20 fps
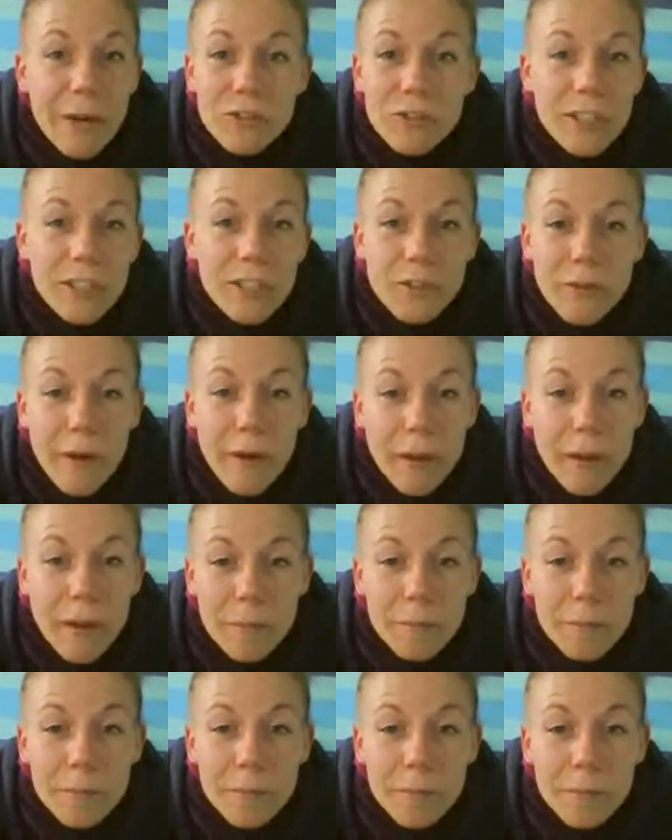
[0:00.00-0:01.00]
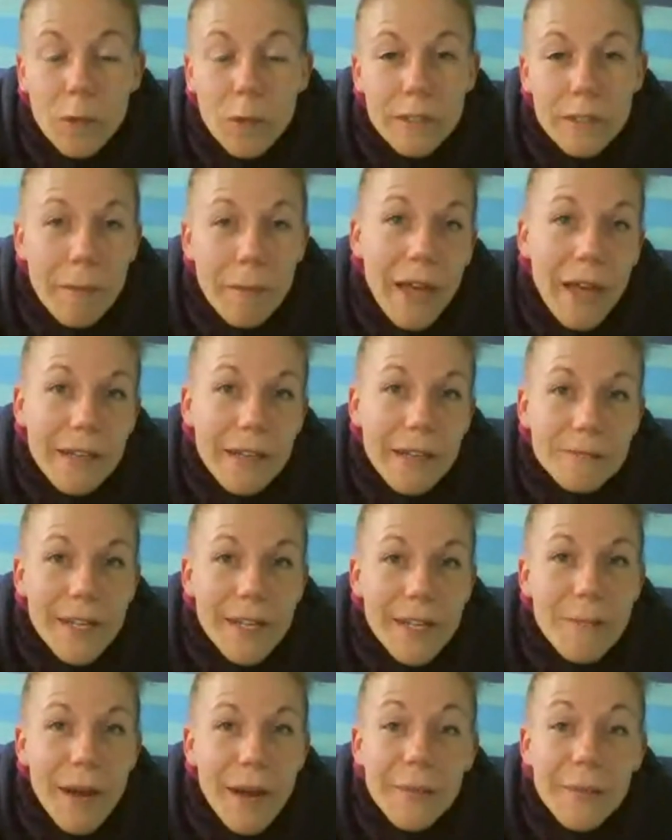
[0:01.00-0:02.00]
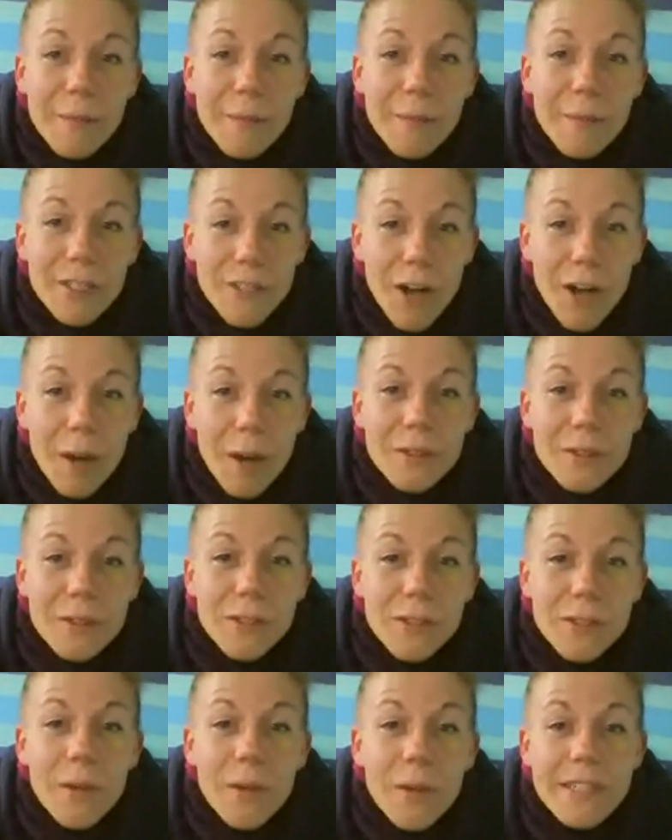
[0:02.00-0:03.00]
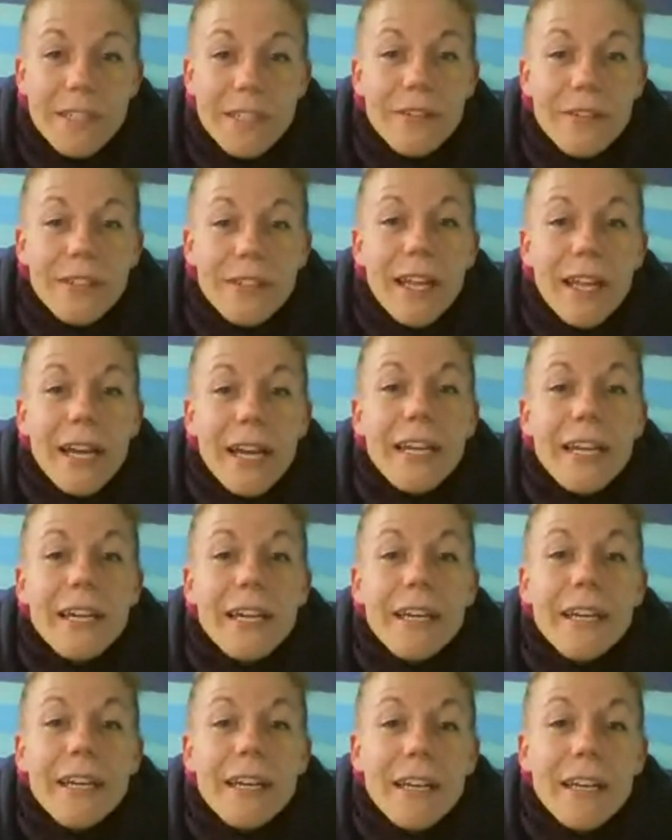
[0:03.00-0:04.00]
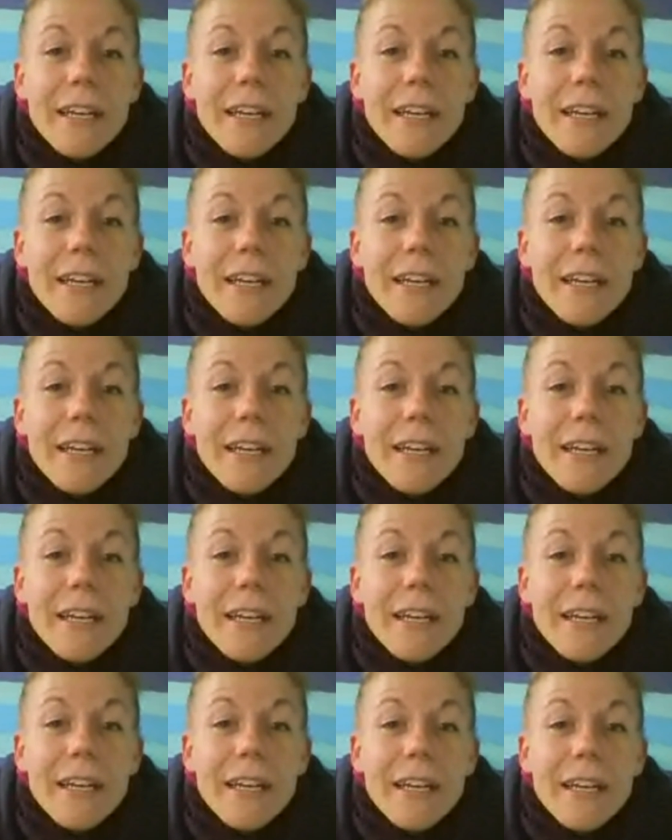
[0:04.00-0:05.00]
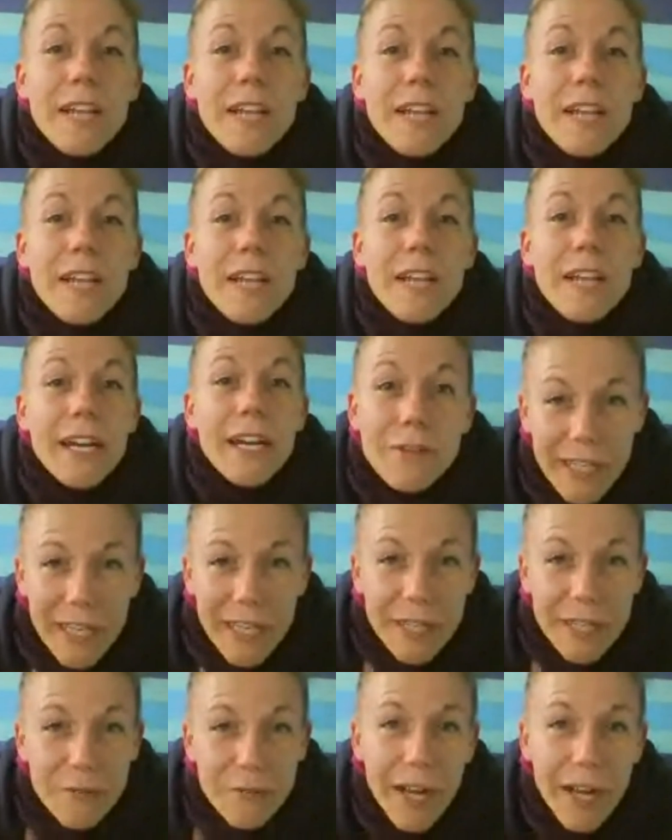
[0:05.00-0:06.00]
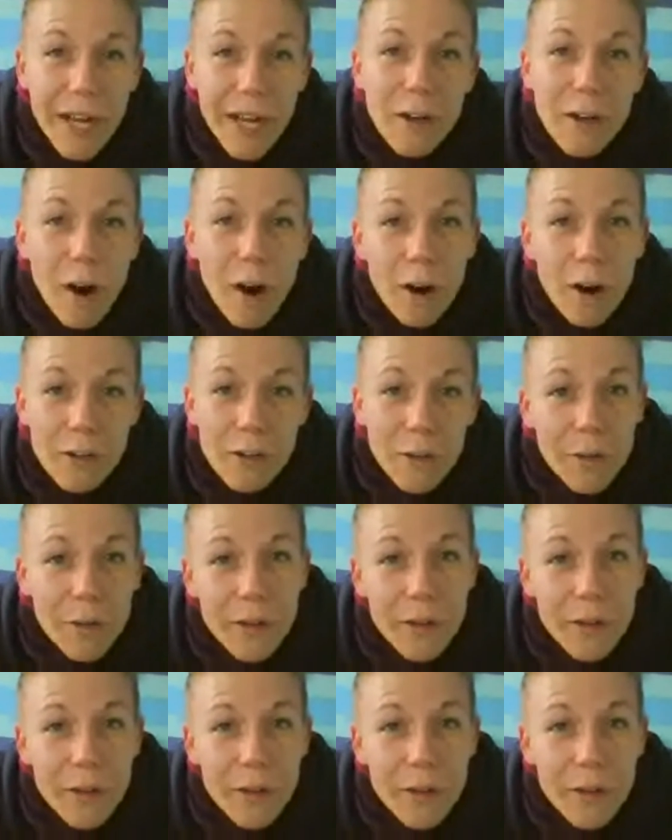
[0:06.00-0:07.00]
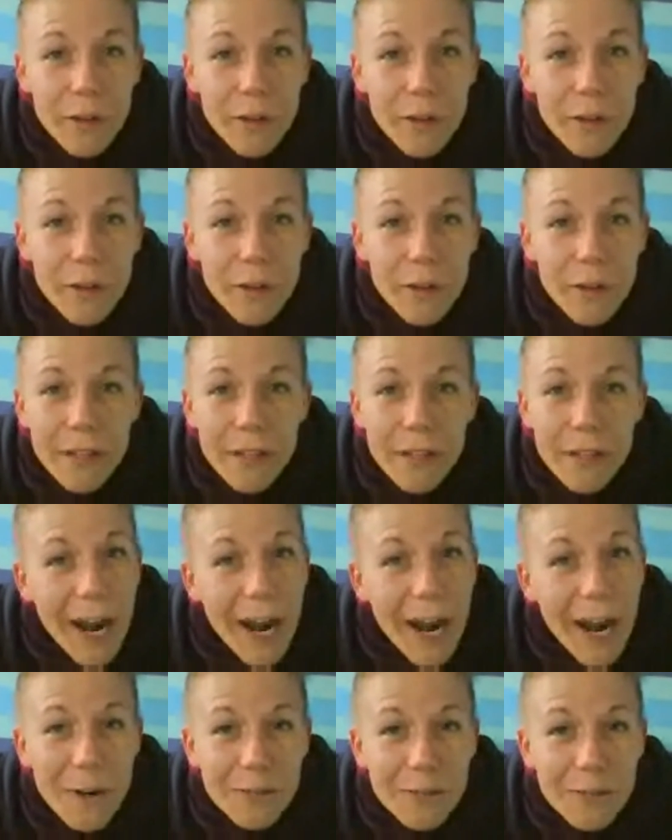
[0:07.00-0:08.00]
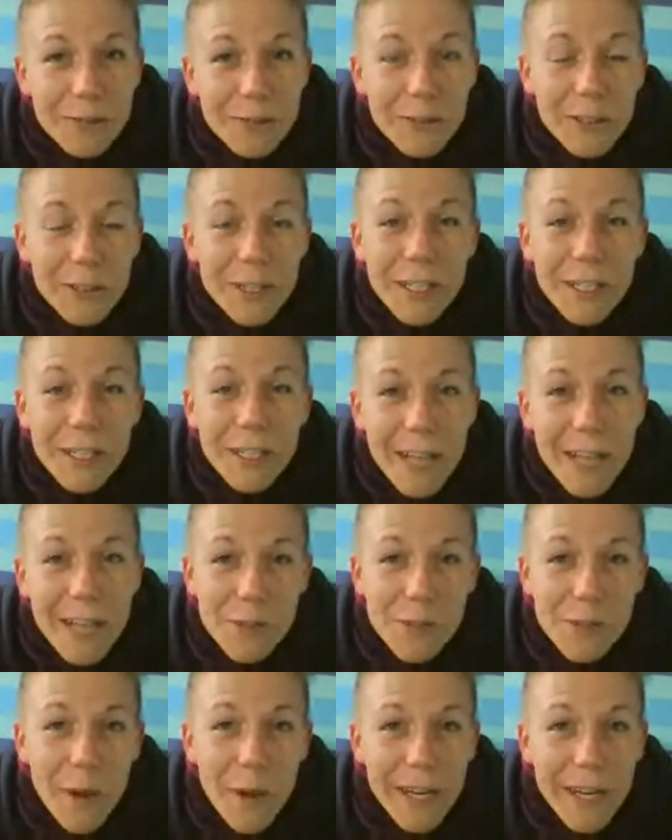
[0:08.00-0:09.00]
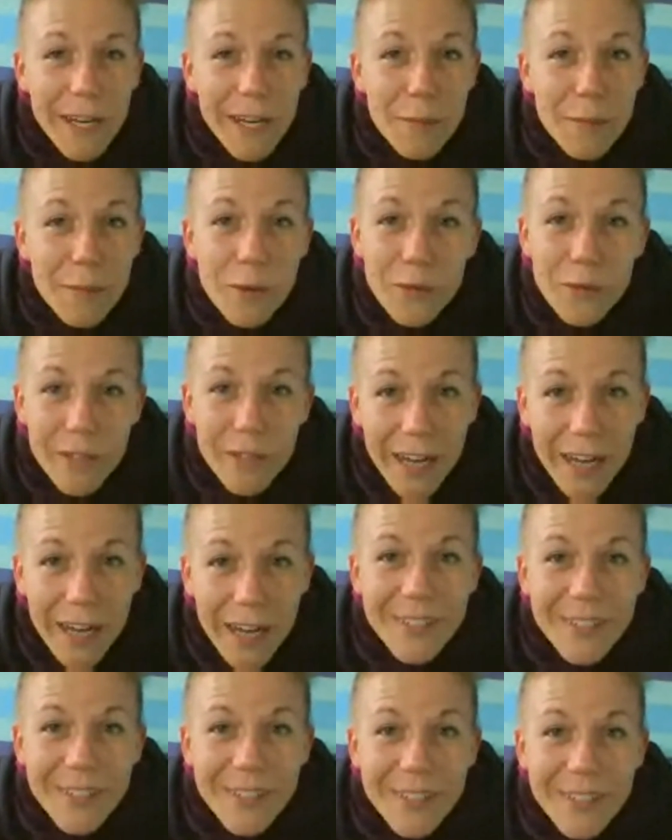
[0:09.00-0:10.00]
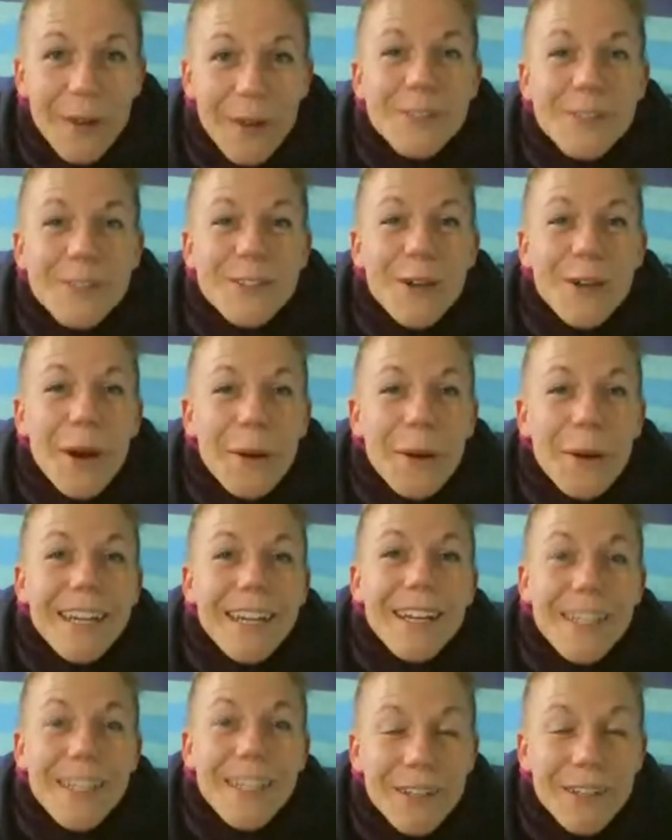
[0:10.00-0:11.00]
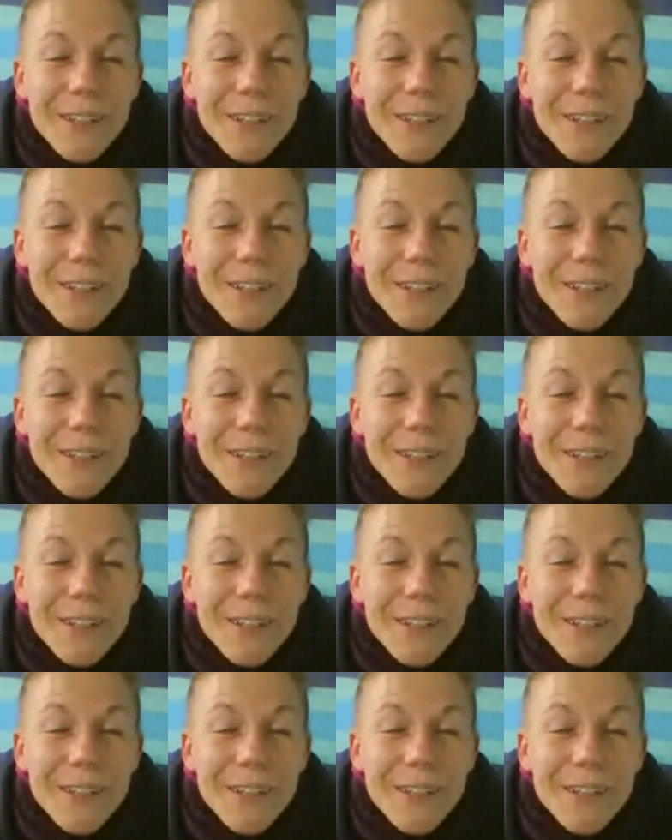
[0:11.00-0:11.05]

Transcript: And as I mentioned, I was just around mostly men in my job, so it wasn't even like, I have a lot of guy friends, but I wasn't going to invite Carl, the excavator guy, over for a glass of wine and a movie night,